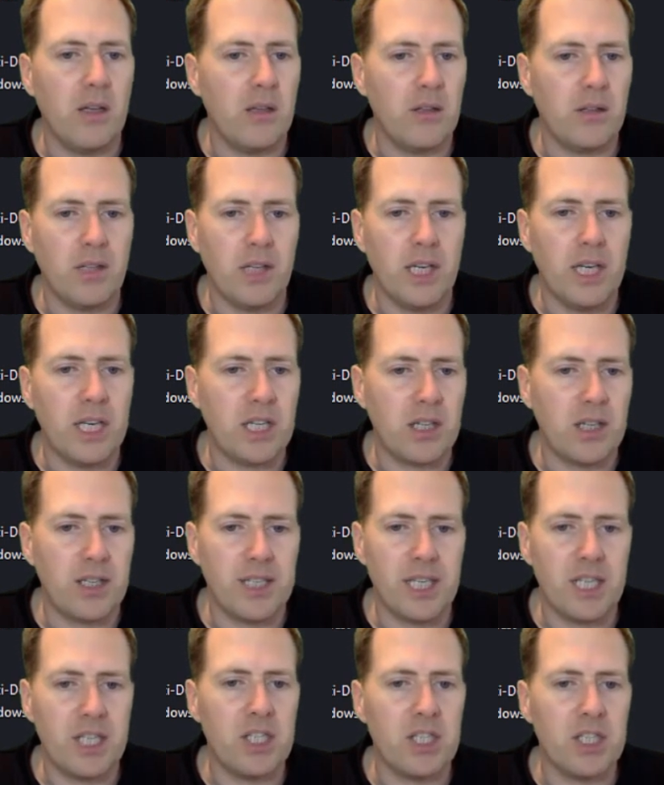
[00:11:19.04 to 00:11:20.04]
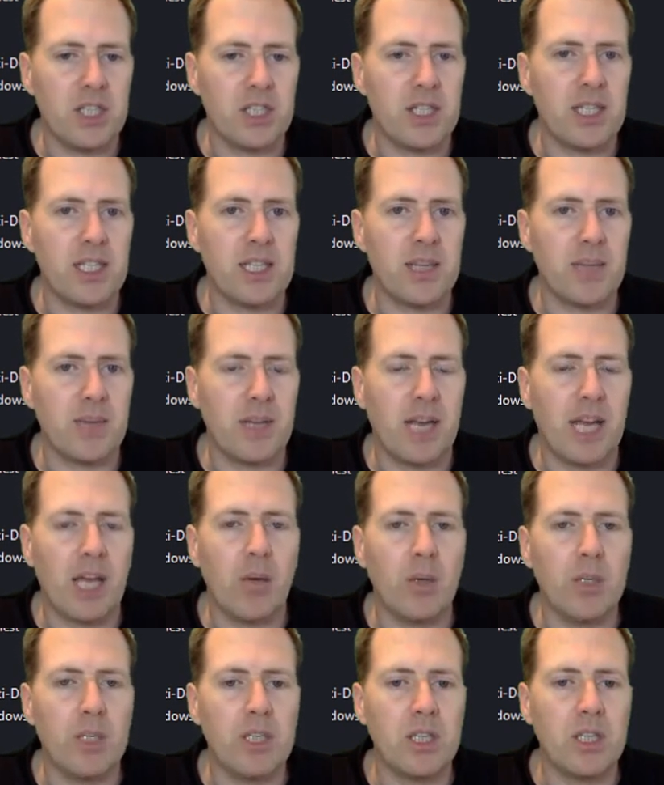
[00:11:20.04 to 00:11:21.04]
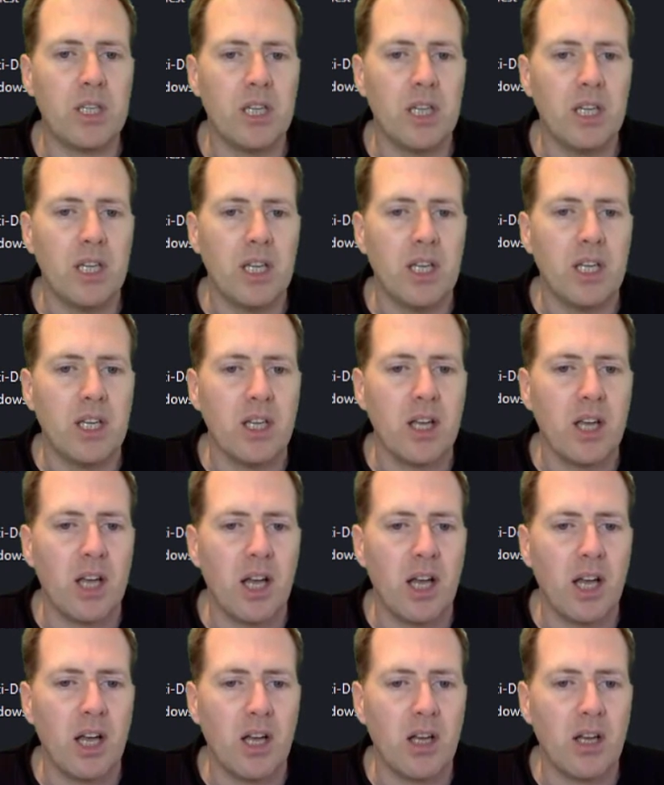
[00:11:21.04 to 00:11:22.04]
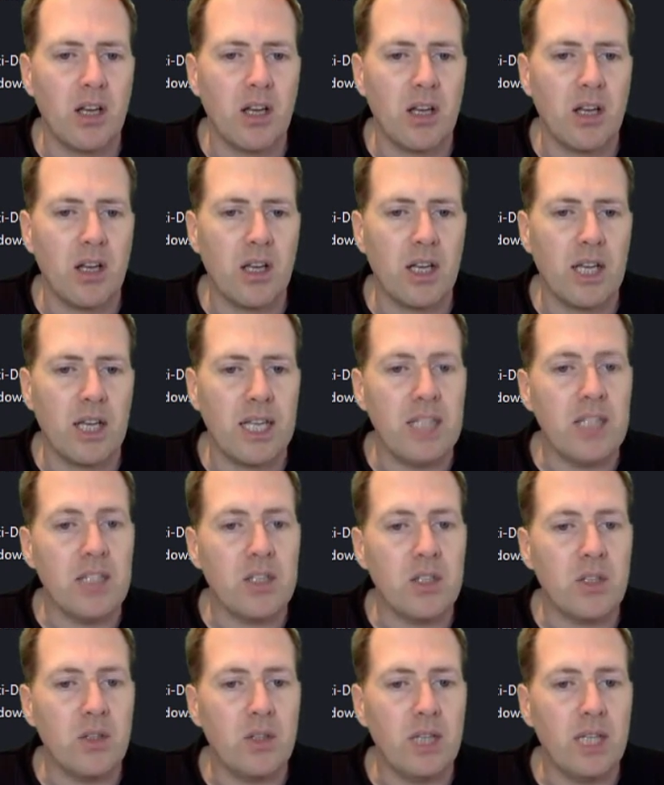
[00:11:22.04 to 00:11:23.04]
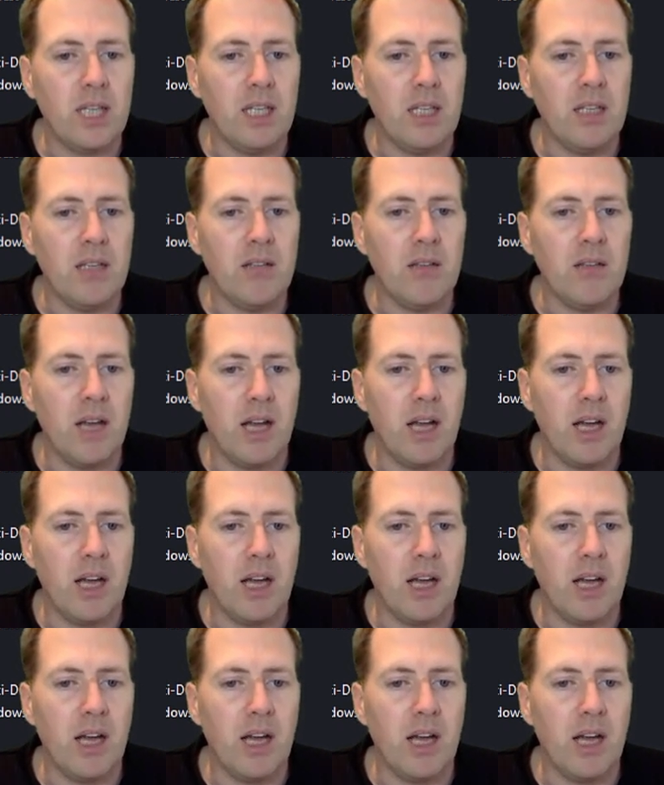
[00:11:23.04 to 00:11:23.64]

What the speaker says: initialization just sets up the language into the